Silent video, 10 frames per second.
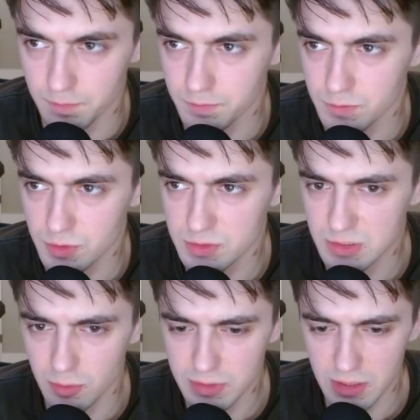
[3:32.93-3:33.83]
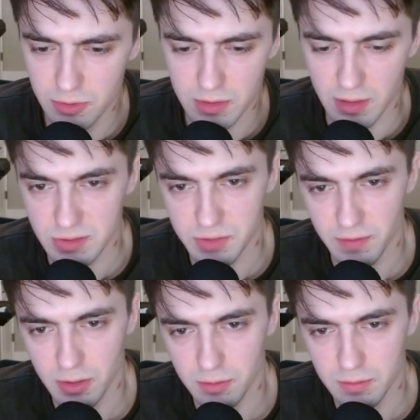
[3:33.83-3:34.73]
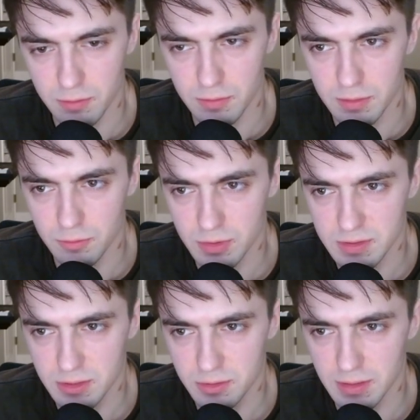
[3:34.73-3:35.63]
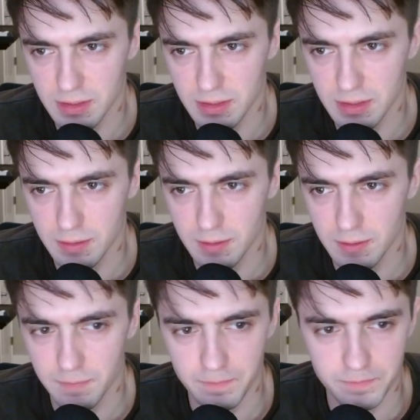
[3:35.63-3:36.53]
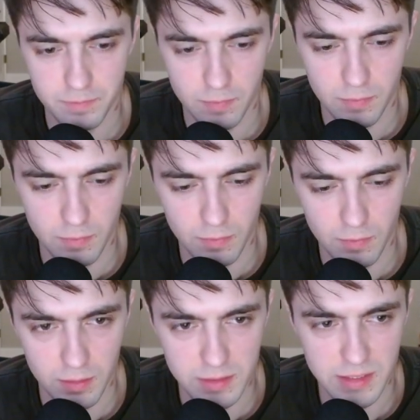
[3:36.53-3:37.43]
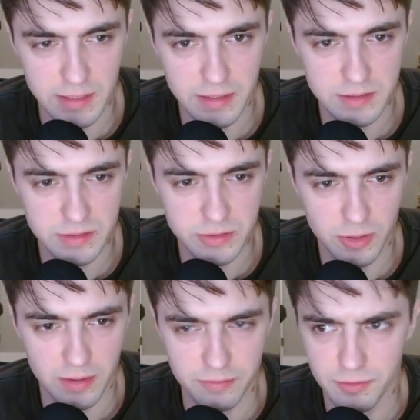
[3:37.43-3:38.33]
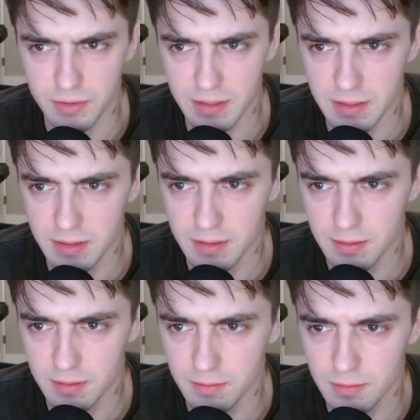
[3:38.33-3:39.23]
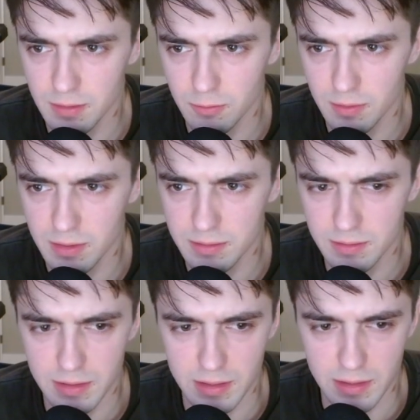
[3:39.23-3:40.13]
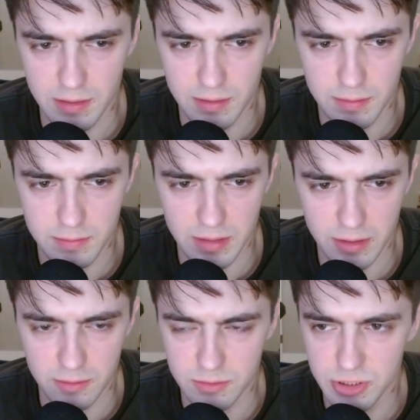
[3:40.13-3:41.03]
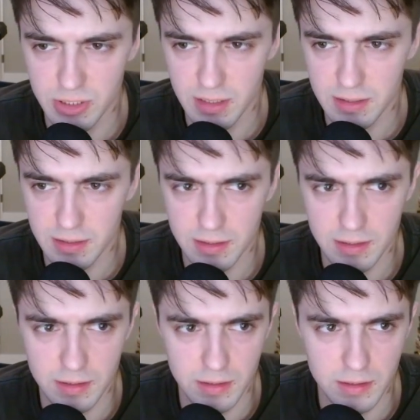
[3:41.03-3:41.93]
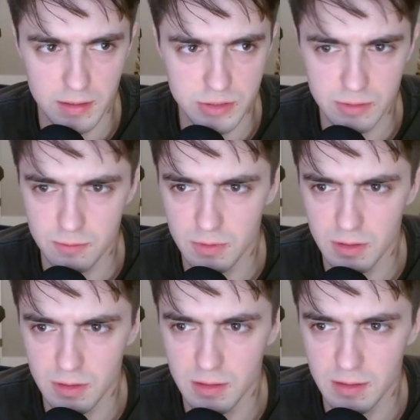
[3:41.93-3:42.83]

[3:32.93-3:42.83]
So let's see, what would that look like? So if I go rook c3, let's say he does still go f3. Well, what do I do there? I go check, g1.